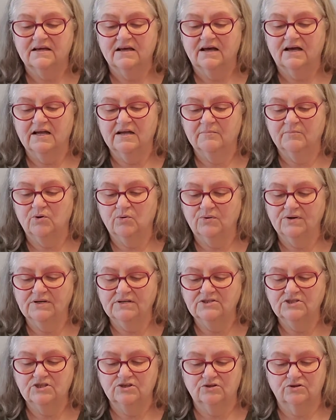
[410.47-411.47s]
I am
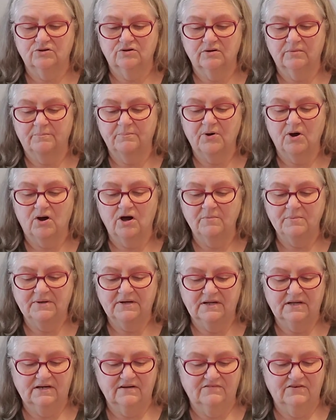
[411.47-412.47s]
going to pop it
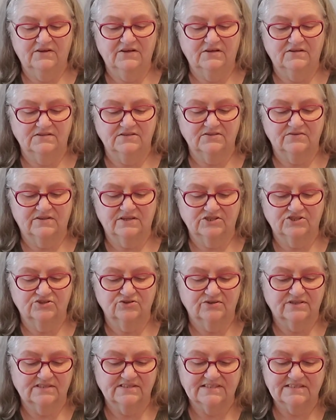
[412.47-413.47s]
out of here so that you
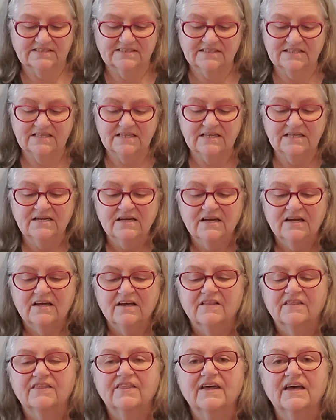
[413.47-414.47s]
can see
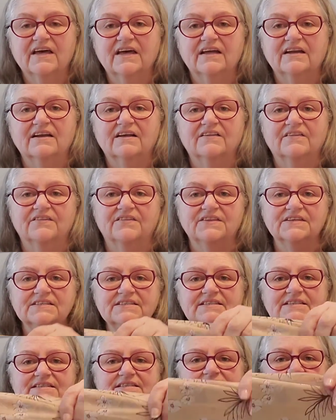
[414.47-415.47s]
that
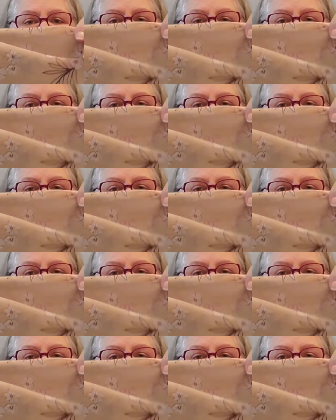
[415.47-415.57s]
this is a